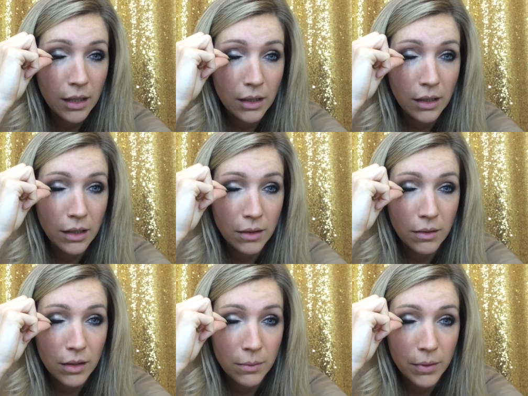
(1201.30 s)
and
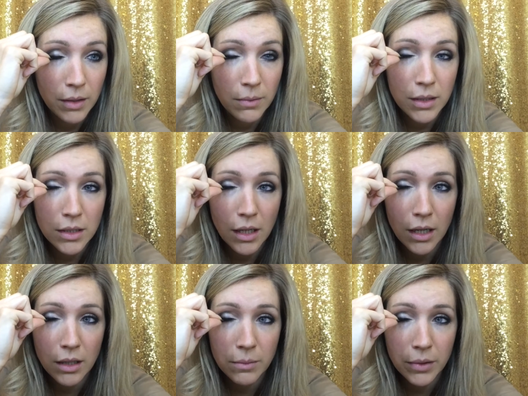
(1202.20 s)
you pretty much are
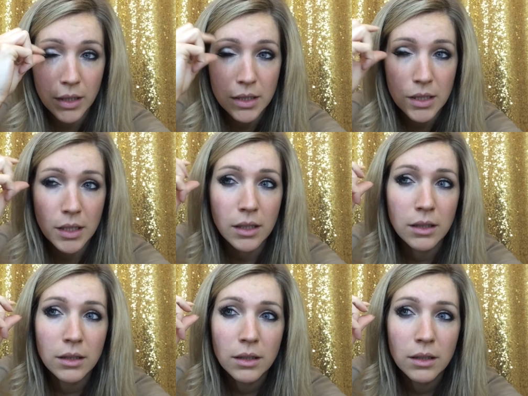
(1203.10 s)
going to place it